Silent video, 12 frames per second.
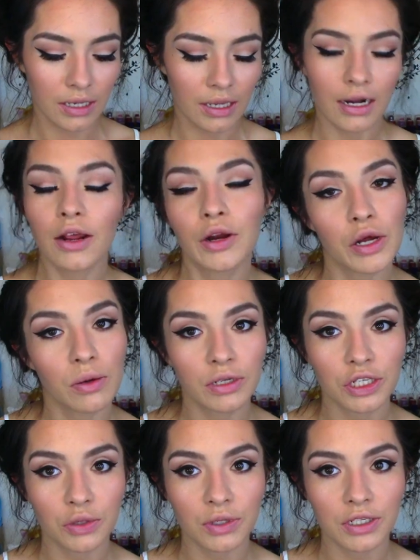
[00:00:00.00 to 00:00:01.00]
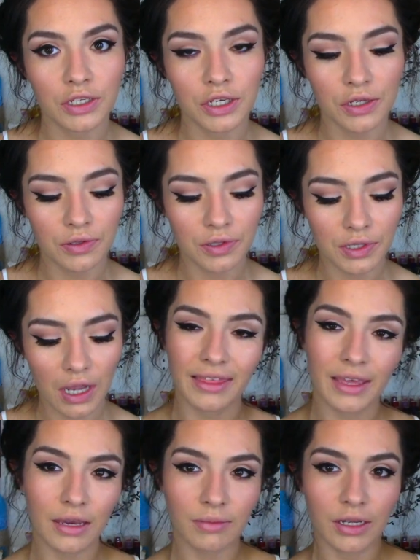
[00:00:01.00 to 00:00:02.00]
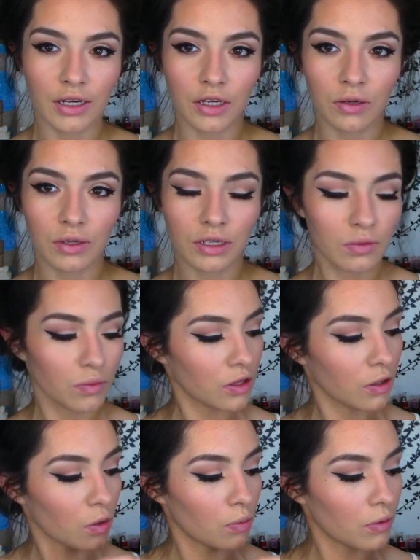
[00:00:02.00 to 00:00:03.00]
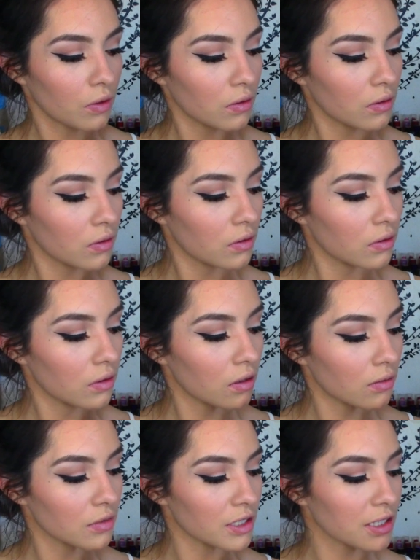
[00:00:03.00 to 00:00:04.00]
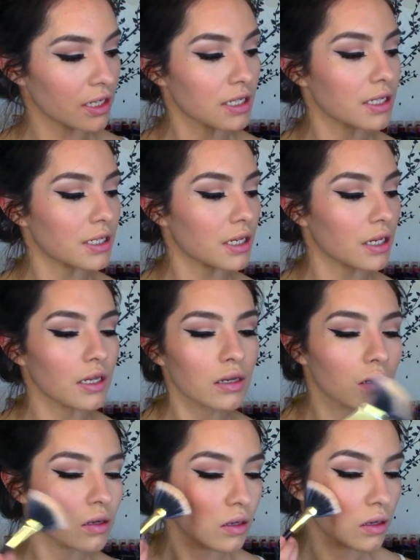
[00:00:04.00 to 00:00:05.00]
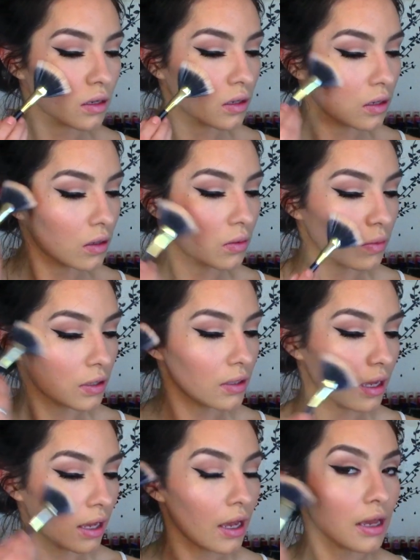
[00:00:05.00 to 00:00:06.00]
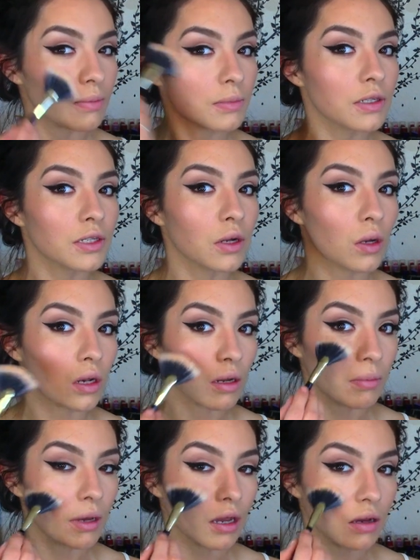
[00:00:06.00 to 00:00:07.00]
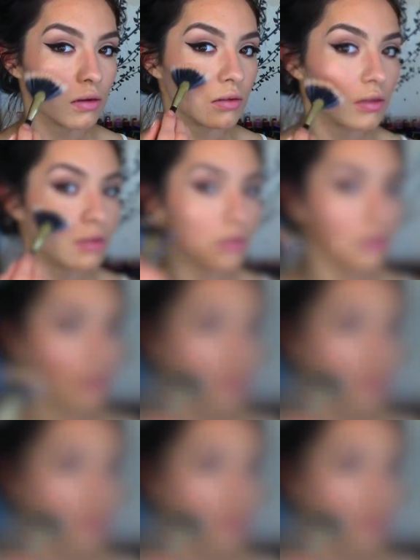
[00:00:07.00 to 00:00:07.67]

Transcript: and I don't know which one to use. I think I'm gonna go in with Opal. I'm just gonna see what the hype is all about.